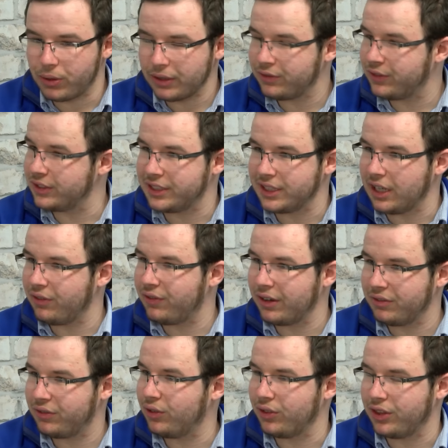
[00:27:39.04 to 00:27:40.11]
Bradford City
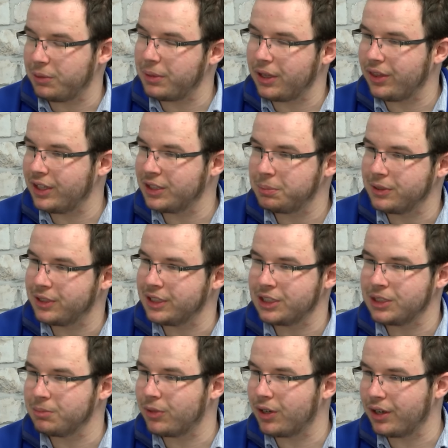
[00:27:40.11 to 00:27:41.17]
fan thought they'd be in this
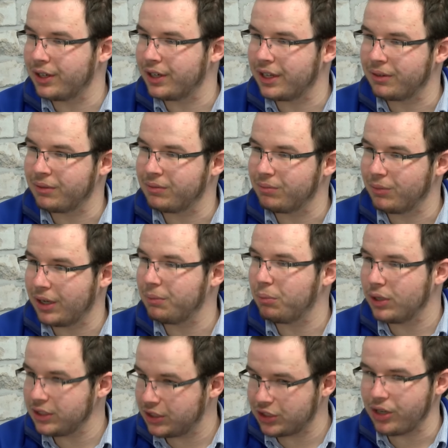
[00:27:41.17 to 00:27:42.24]
position right now.
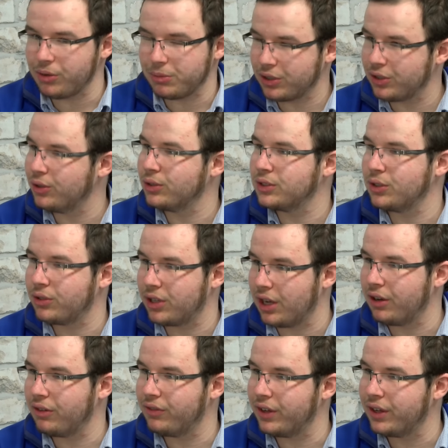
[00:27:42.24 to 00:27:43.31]
When Stuart McCall took
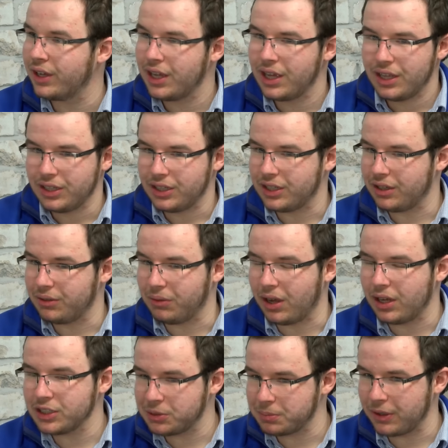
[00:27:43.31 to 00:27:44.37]
over, you know,
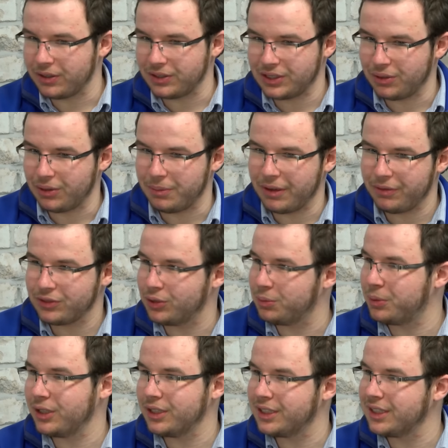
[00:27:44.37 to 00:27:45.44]
I spoke to him after a
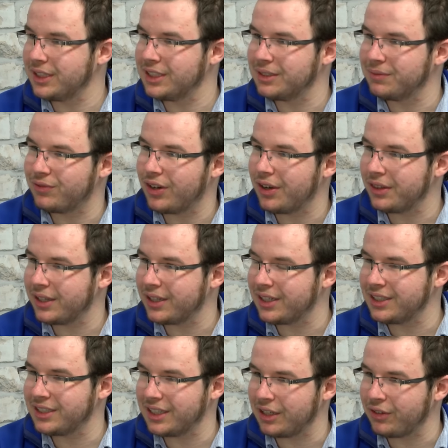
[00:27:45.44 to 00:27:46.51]
pre-season friendly and
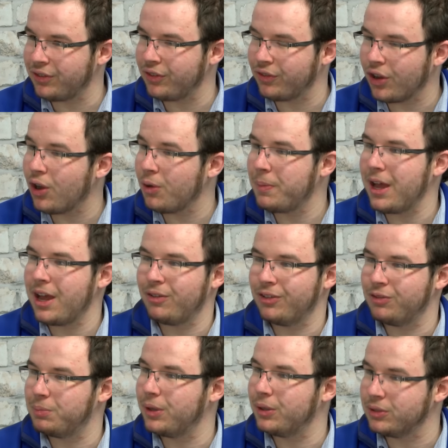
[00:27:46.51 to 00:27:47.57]
he said, if you've got a pair
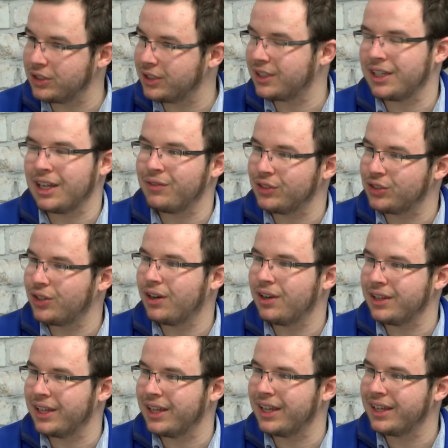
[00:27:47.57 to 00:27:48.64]
of boots, you can have a
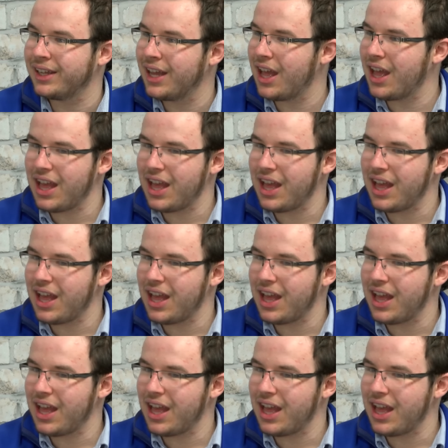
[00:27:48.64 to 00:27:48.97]
trial here.